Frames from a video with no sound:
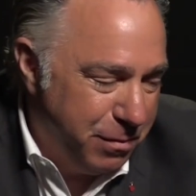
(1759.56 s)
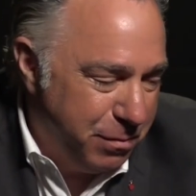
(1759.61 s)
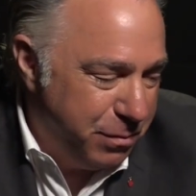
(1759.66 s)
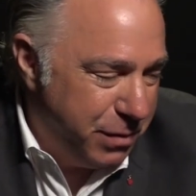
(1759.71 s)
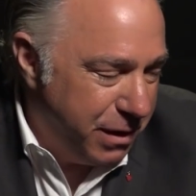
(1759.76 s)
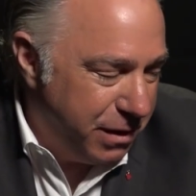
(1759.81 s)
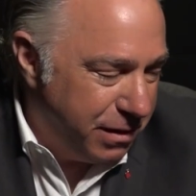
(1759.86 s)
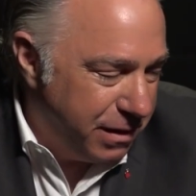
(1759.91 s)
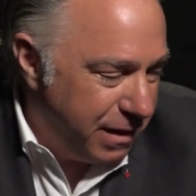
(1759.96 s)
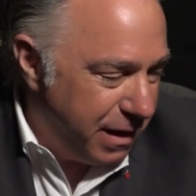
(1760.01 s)

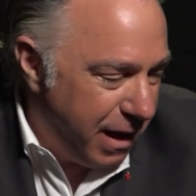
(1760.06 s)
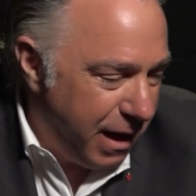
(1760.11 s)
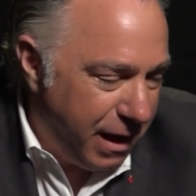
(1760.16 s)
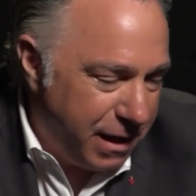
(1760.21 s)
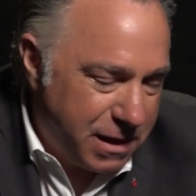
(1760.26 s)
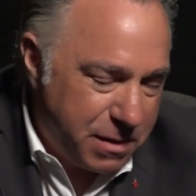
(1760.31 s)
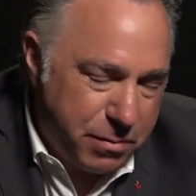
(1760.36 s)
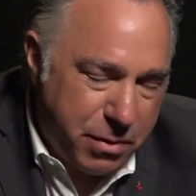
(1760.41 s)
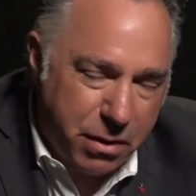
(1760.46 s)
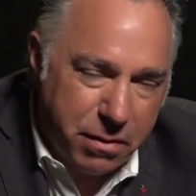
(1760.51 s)
Bill
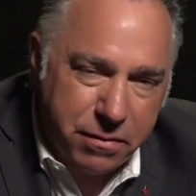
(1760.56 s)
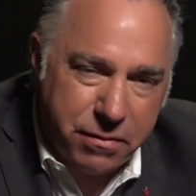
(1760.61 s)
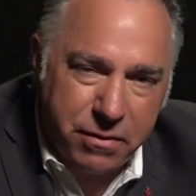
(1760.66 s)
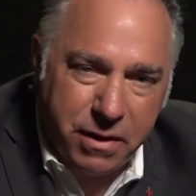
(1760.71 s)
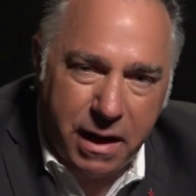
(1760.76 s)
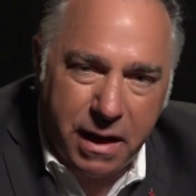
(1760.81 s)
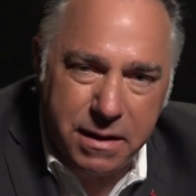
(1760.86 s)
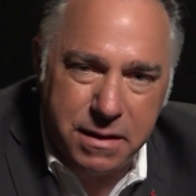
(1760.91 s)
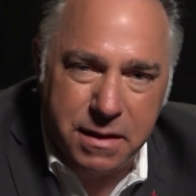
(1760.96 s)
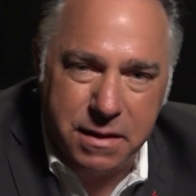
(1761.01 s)
Gates, Pope
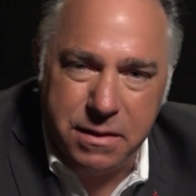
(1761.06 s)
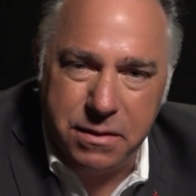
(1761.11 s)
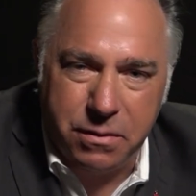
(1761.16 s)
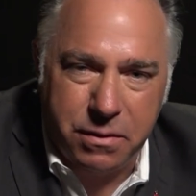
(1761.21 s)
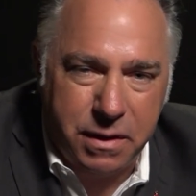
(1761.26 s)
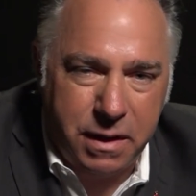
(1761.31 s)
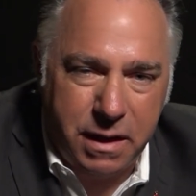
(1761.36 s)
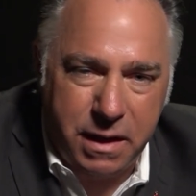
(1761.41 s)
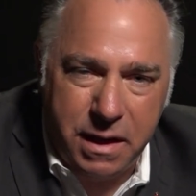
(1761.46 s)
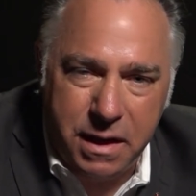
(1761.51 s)
Francis,
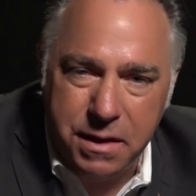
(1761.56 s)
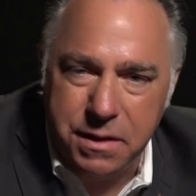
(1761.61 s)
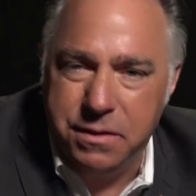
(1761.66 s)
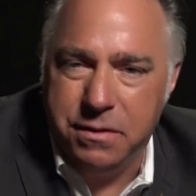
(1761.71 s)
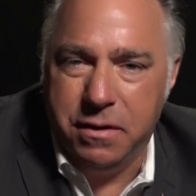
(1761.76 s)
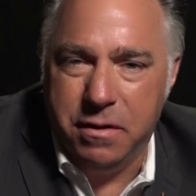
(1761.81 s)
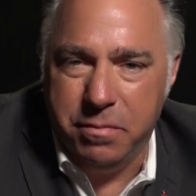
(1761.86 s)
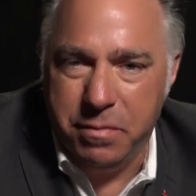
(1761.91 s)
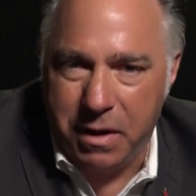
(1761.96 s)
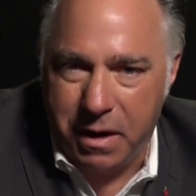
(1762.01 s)
or the
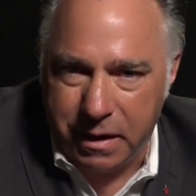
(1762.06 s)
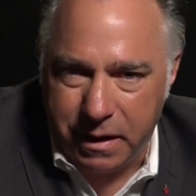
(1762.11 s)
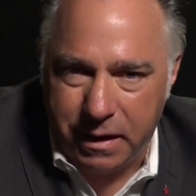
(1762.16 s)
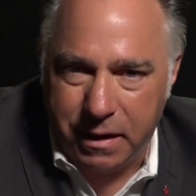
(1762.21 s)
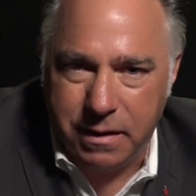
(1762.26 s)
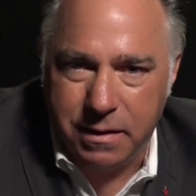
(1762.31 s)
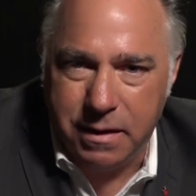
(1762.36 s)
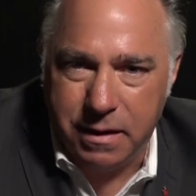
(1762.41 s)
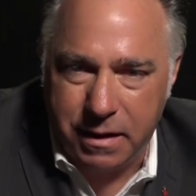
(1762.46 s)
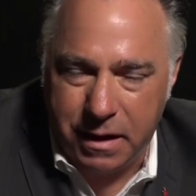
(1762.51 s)
Easter
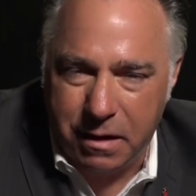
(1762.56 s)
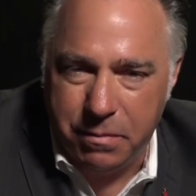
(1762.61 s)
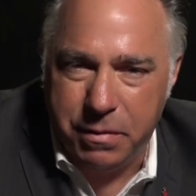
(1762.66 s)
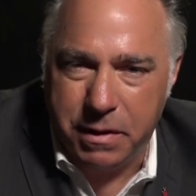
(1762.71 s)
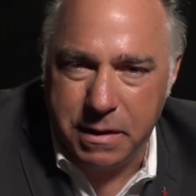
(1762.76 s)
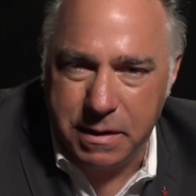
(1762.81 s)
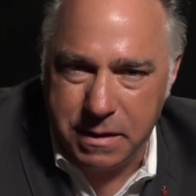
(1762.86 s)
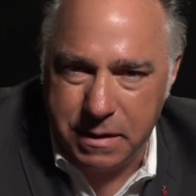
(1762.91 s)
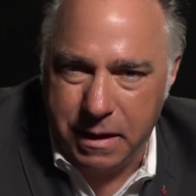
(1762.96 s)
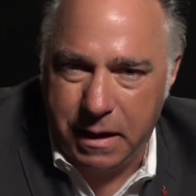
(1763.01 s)
Bunny to keep
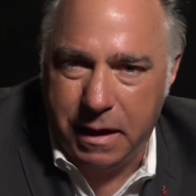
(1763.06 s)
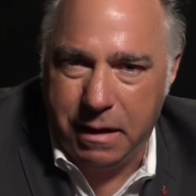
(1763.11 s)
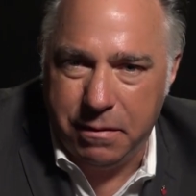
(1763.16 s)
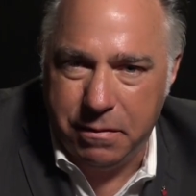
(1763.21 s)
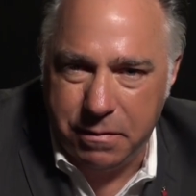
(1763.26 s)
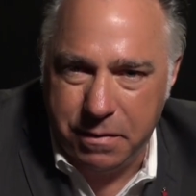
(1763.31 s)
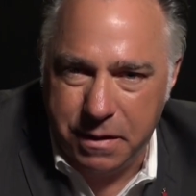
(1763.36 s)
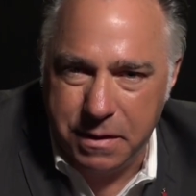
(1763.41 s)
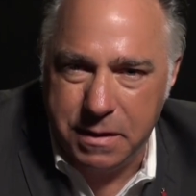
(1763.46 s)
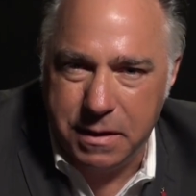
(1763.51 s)
us
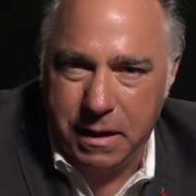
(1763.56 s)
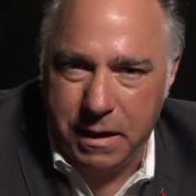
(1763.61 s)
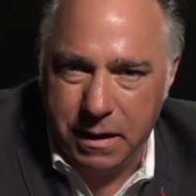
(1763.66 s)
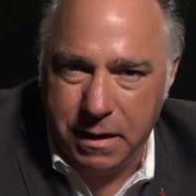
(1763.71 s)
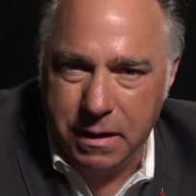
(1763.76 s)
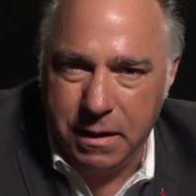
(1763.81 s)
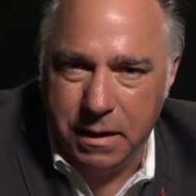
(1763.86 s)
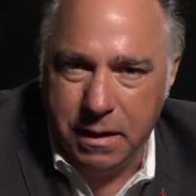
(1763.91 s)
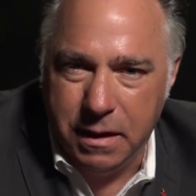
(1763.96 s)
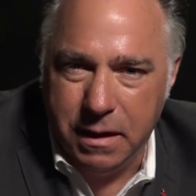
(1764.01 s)
safe. You see?